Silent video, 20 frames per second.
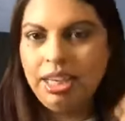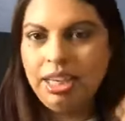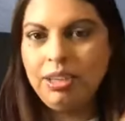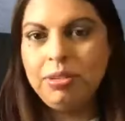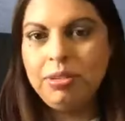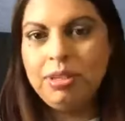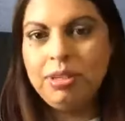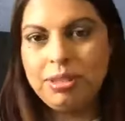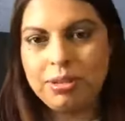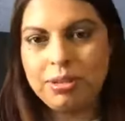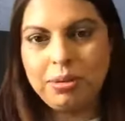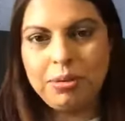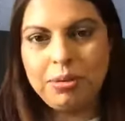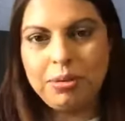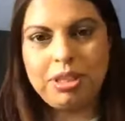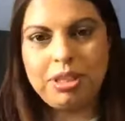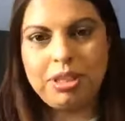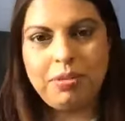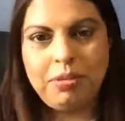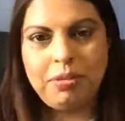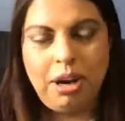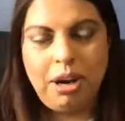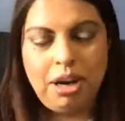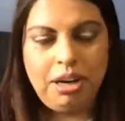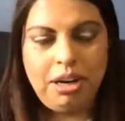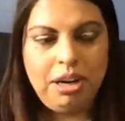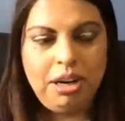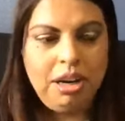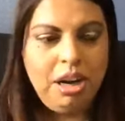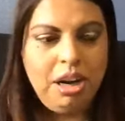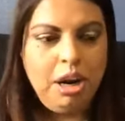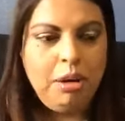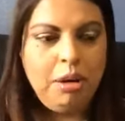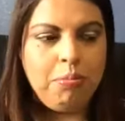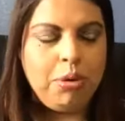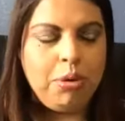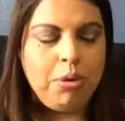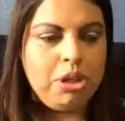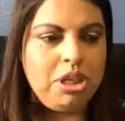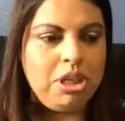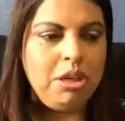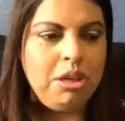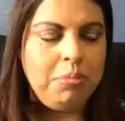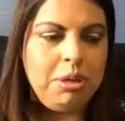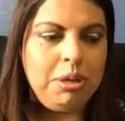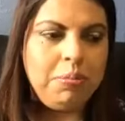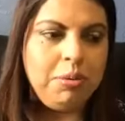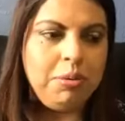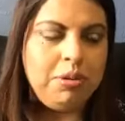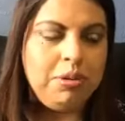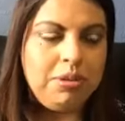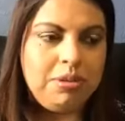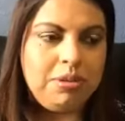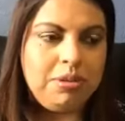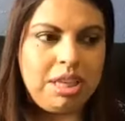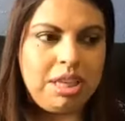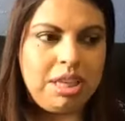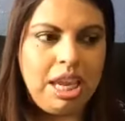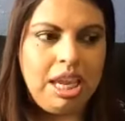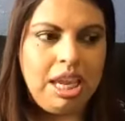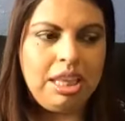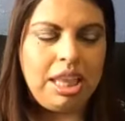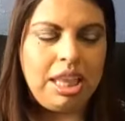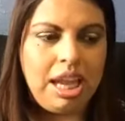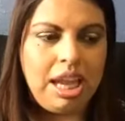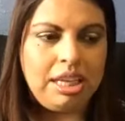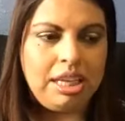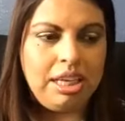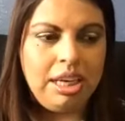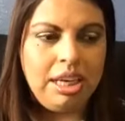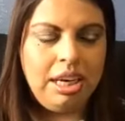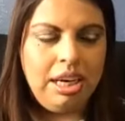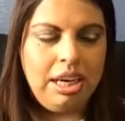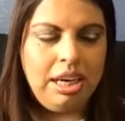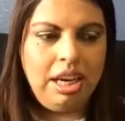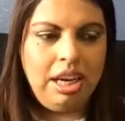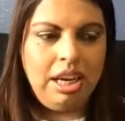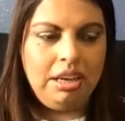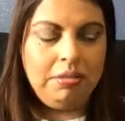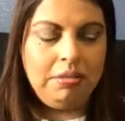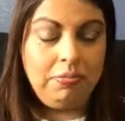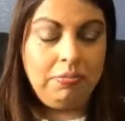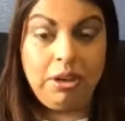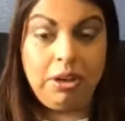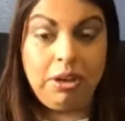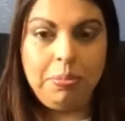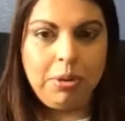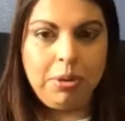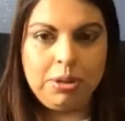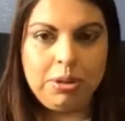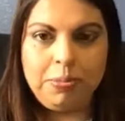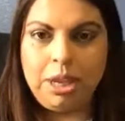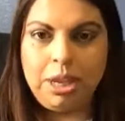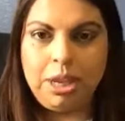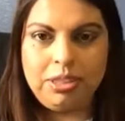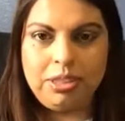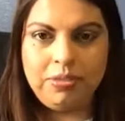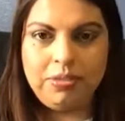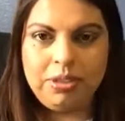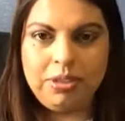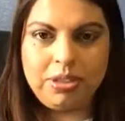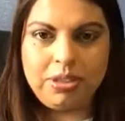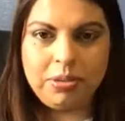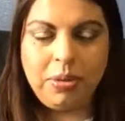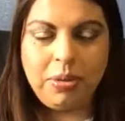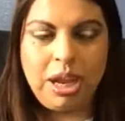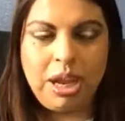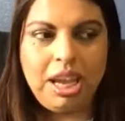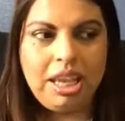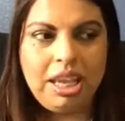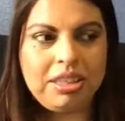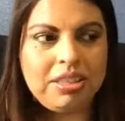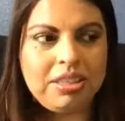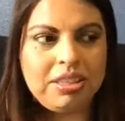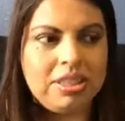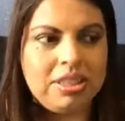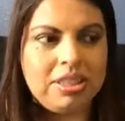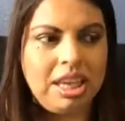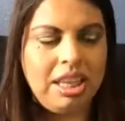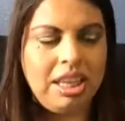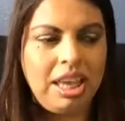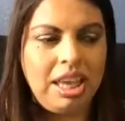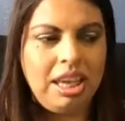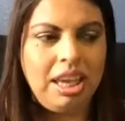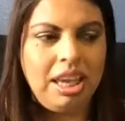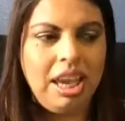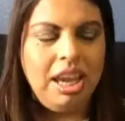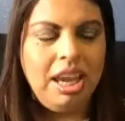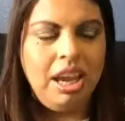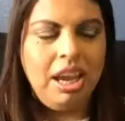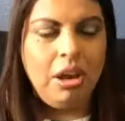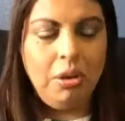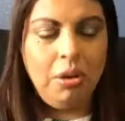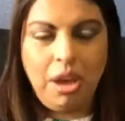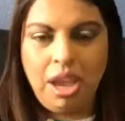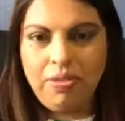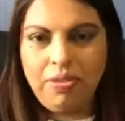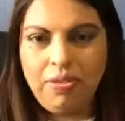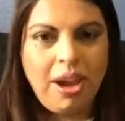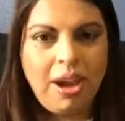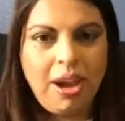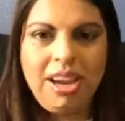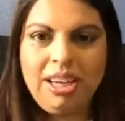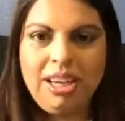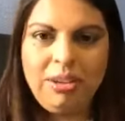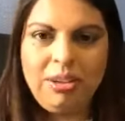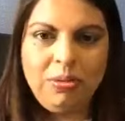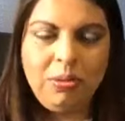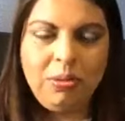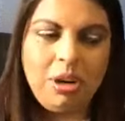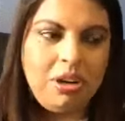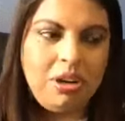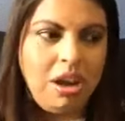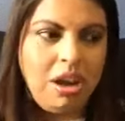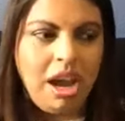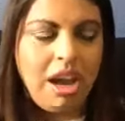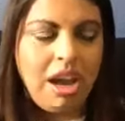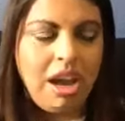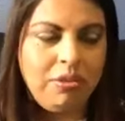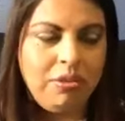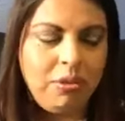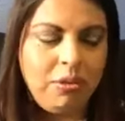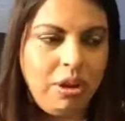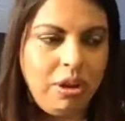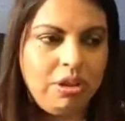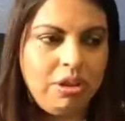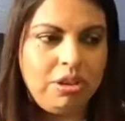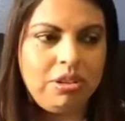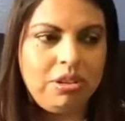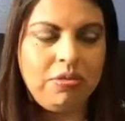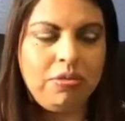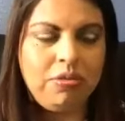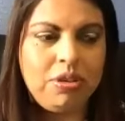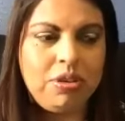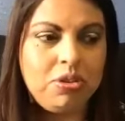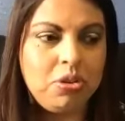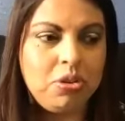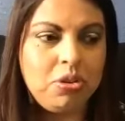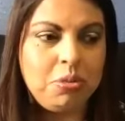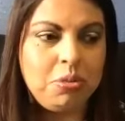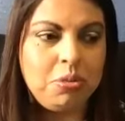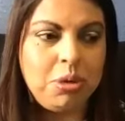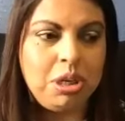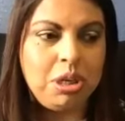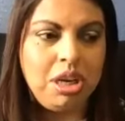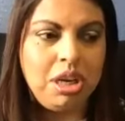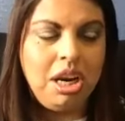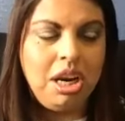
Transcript: discourse are pushing people to say that, very post-positivist way to say, like, okay, fine, you want to have qualitative research, but